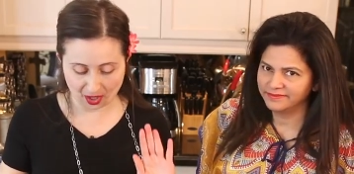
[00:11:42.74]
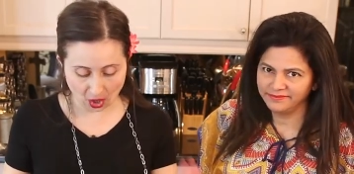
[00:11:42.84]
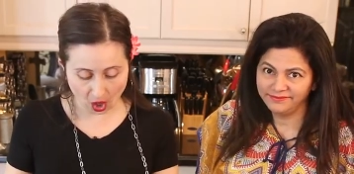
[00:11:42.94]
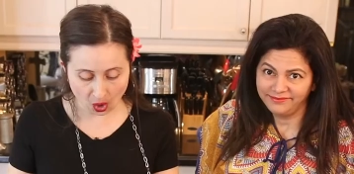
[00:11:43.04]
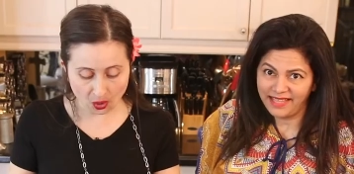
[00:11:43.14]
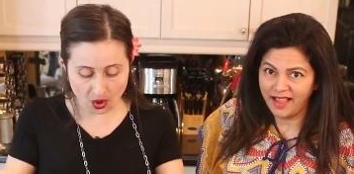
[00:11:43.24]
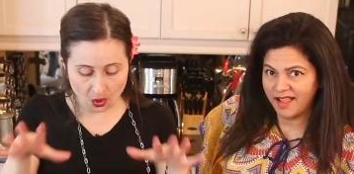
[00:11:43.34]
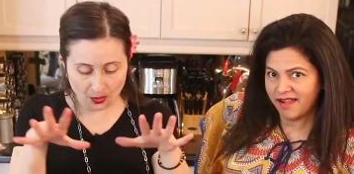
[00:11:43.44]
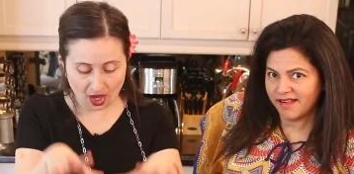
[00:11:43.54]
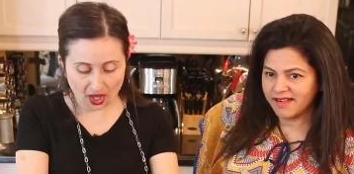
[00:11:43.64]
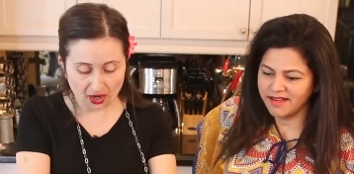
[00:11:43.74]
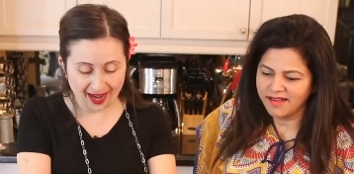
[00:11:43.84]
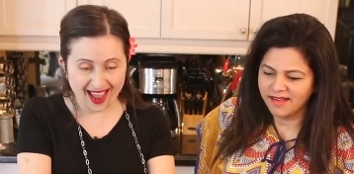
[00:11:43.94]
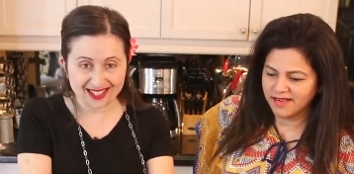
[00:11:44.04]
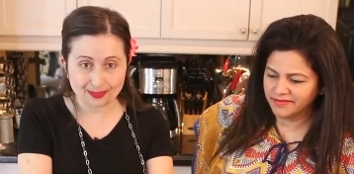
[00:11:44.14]
Speaker 1: and go. We got our
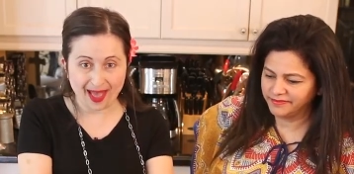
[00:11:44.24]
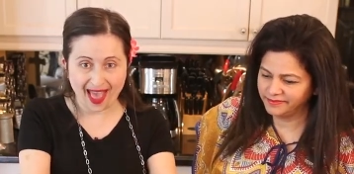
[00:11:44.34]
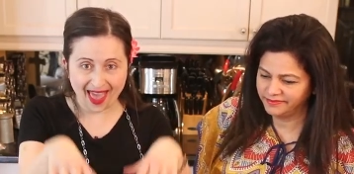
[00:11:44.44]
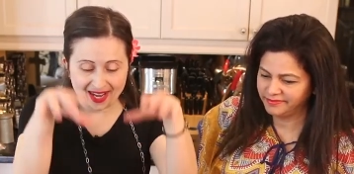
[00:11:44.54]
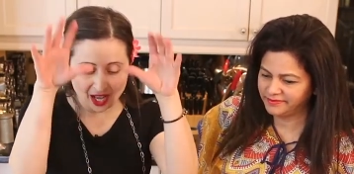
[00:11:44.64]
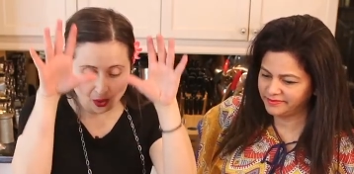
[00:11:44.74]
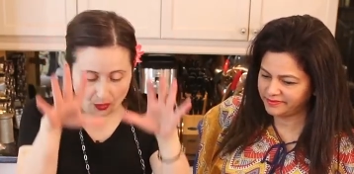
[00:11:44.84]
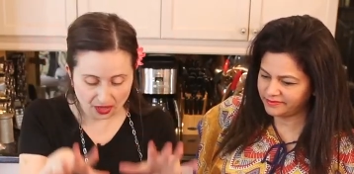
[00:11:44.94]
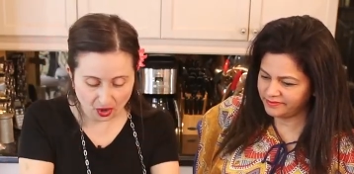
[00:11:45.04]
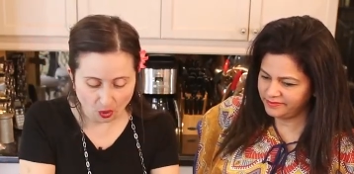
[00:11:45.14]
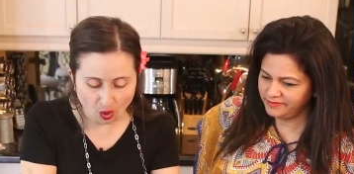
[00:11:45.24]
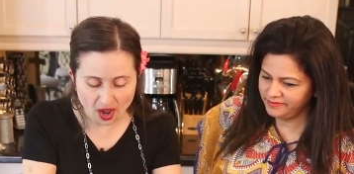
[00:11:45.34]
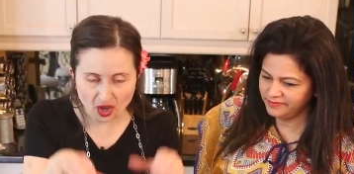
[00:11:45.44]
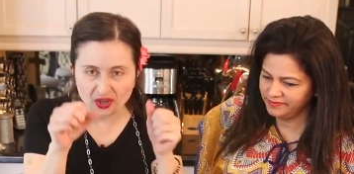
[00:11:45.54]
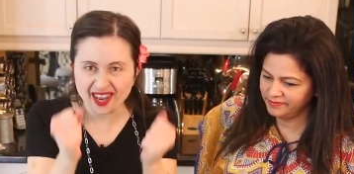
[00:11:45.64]
nice pan with our
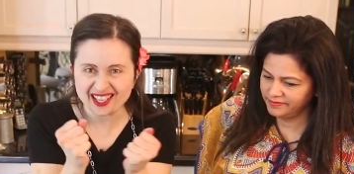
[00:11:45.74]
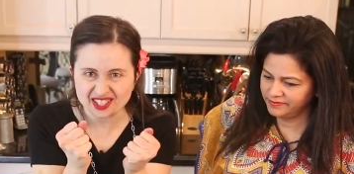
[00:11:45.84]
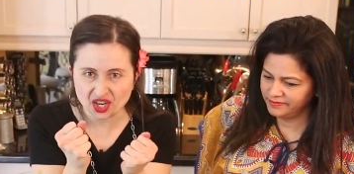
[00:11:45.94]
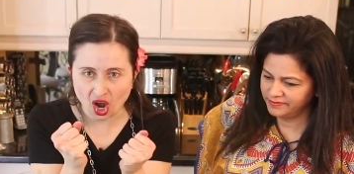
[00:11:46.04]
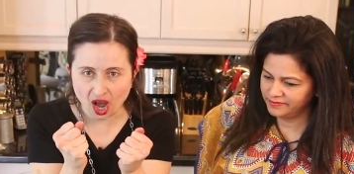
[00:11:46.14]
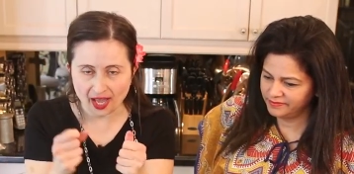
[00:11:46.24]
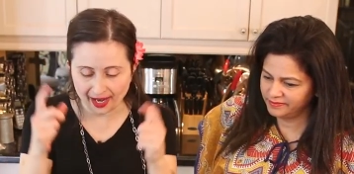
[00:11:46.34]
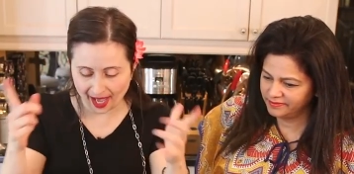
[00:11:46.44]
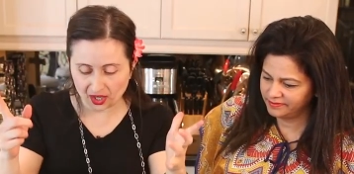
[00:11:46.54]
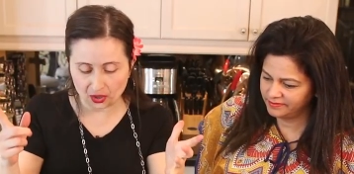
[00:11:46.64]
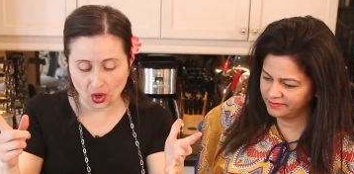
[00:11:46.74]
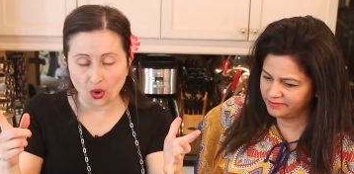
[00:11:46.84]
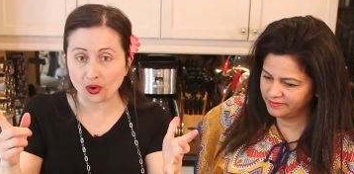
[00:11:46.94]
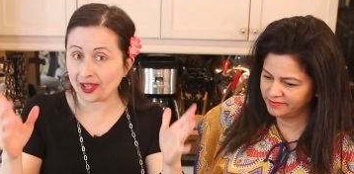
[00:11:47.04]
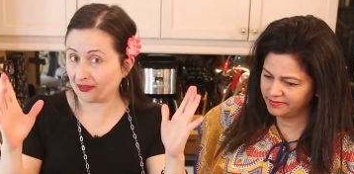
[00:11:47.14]
oil, nice and hot. How do you
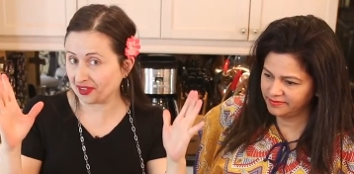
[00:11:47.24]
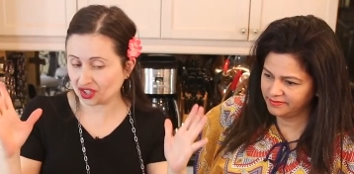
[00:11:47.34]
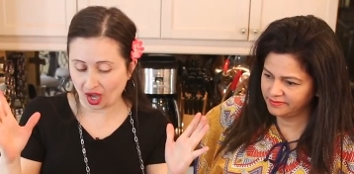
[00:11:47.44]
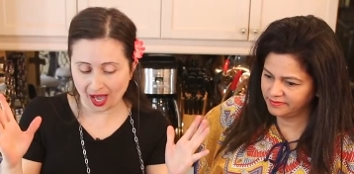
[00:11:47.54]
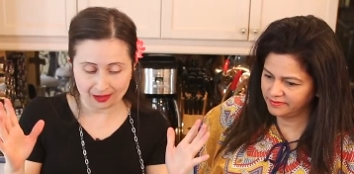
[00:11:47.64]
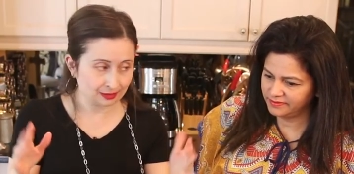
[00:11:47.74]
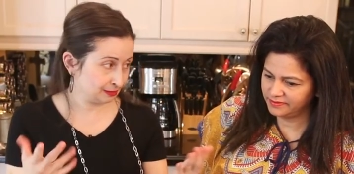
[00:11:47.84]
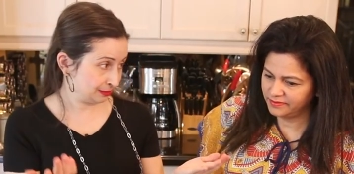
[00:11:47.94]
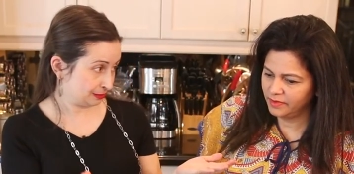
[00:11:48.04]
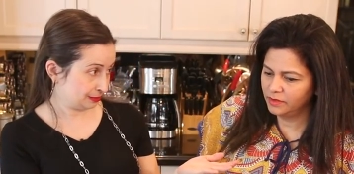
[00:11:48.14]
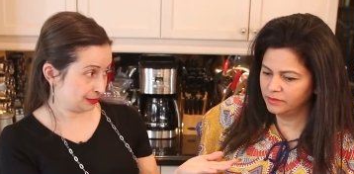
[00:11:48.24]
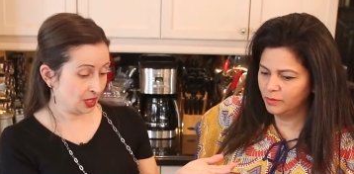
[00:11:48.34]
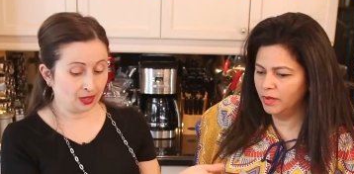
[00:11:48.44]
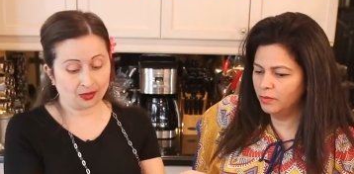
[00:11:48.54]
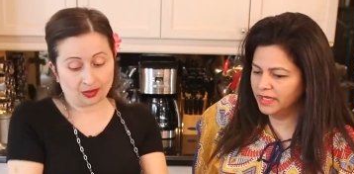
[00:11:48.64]
know if it's hot?
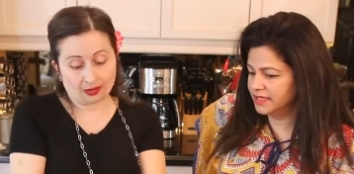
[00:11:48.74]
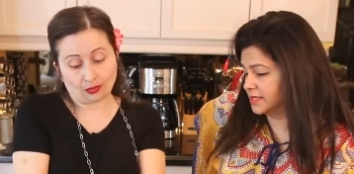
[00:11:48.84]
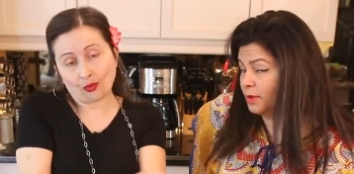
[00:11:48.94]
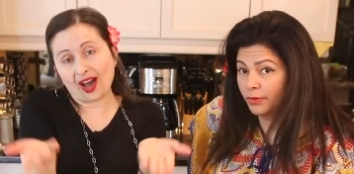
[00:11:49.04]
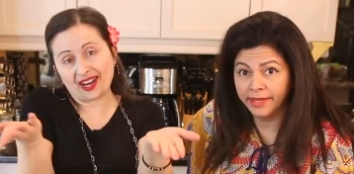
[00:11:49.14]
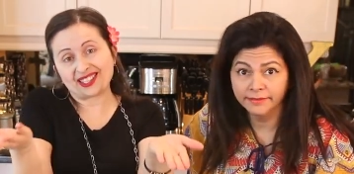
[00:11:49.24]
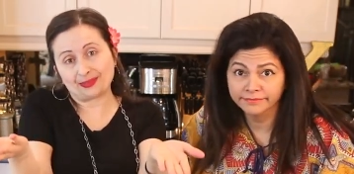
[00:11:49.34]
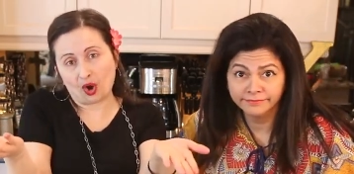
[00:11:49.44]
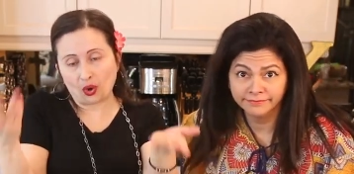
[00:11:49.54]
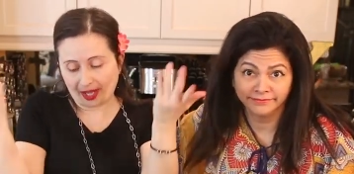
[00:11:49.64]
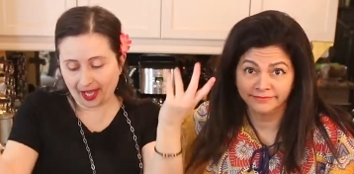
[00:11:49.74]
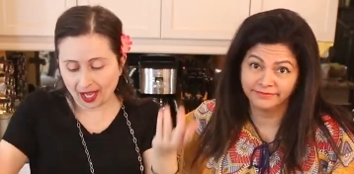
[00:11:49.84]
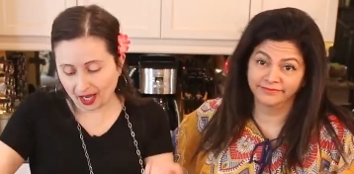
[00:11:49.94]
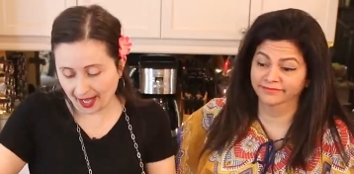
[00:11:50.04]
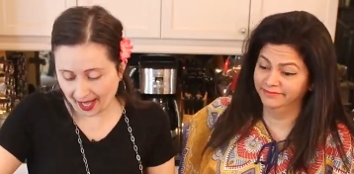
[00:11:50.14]
Speaker 2: Well, one it's smoking. One it's
Speaker 1: smoking,
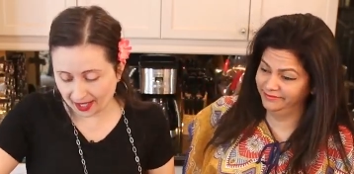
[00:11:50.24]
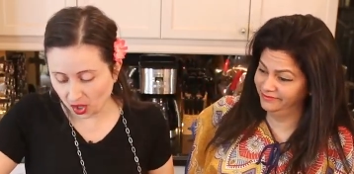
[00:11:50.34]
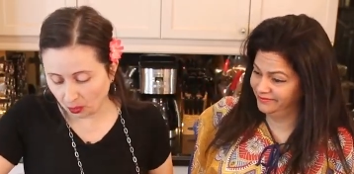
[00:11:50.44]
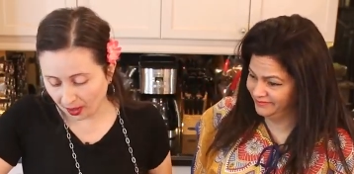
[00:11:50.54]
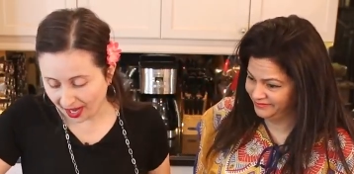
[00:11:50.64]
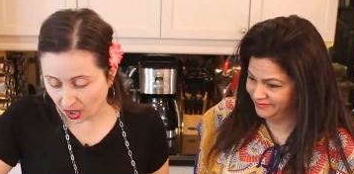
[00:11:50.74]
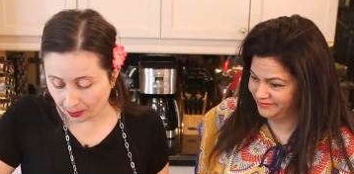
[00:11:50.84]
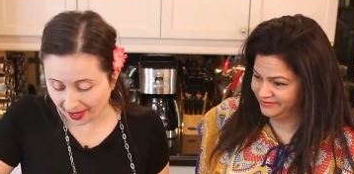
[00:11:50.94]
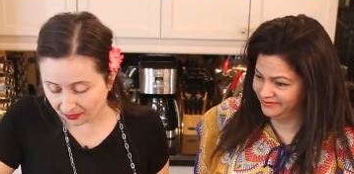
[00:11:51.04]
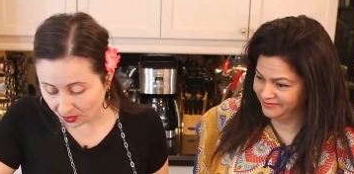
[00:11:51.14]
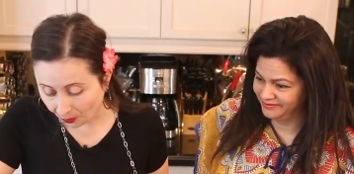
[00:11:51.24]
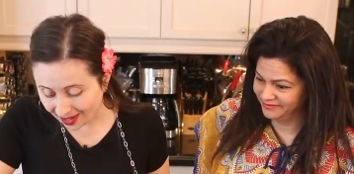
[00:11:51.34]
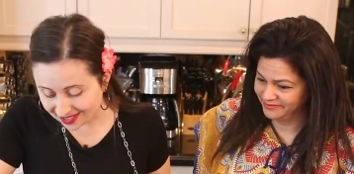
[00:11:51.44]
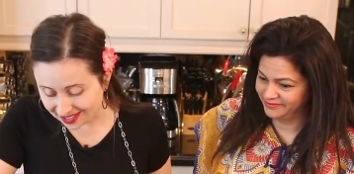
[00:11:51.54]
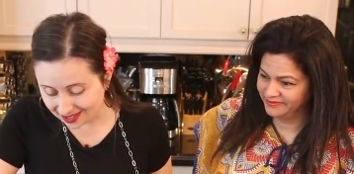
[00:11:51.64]
okay, no brainer. But if it
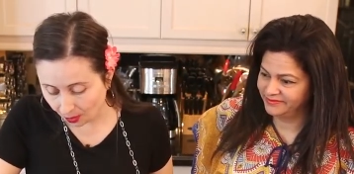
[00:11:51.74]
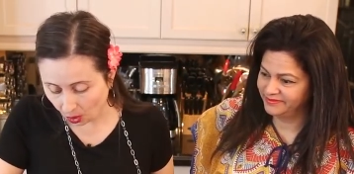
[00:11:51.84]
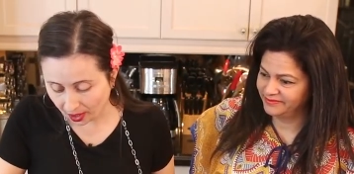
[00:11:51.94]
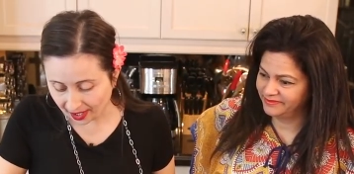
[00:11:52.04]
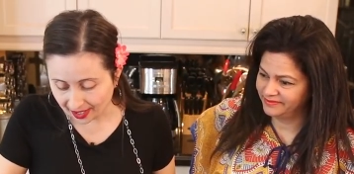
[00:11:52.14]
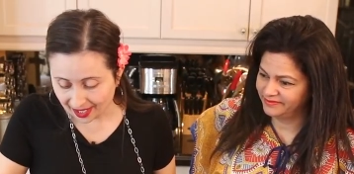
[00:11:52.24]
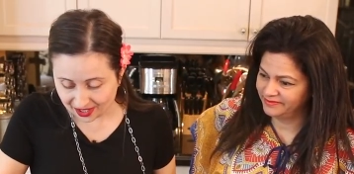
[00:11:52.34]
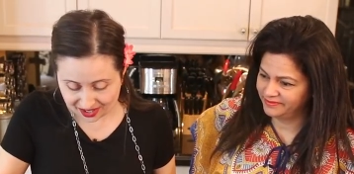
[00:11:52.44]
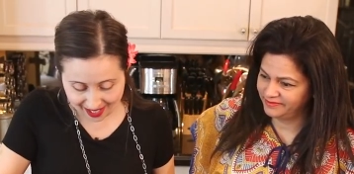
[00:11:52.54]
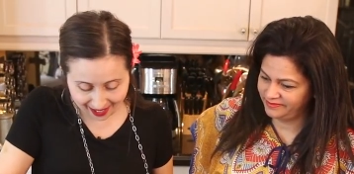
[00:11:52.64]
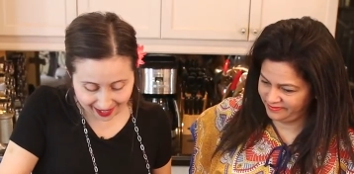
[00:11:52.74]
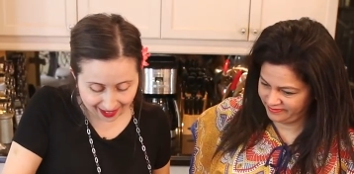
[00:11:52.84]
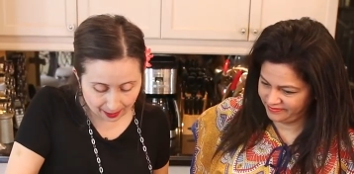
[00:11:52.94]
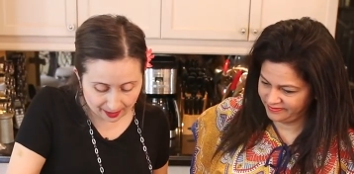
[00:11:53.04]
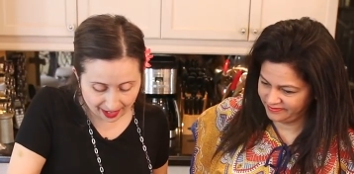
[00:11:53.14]
wasn't smoking, just take a
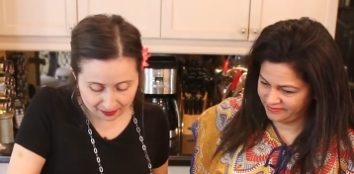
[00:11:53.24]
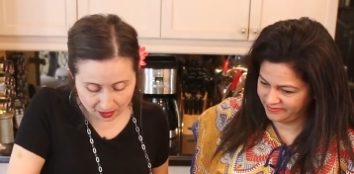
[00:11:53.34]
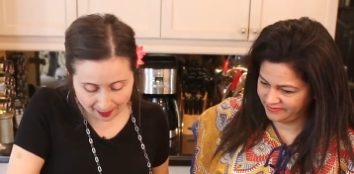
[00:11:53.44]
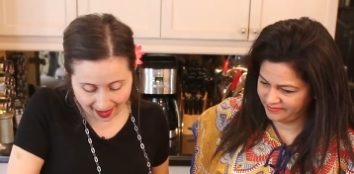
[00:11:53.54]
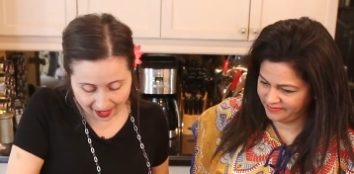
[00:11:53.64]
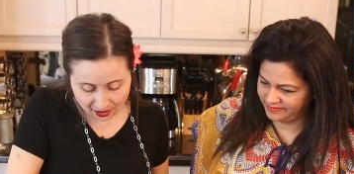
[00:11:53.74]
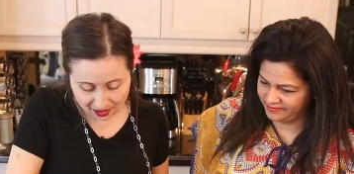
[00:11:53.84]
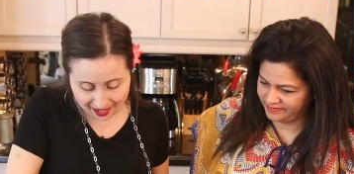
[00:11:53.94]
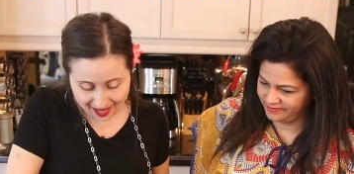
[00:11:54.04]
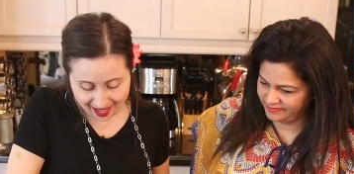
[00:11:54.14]
little bit of your batter